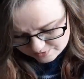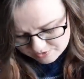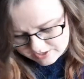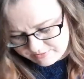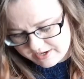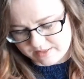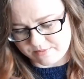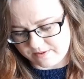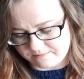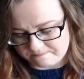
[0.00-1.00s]
more, let me get them
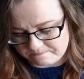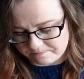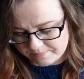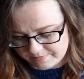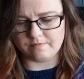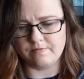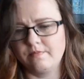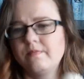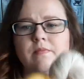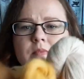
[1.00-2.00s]
out.
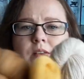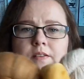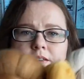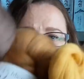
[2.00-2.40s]
So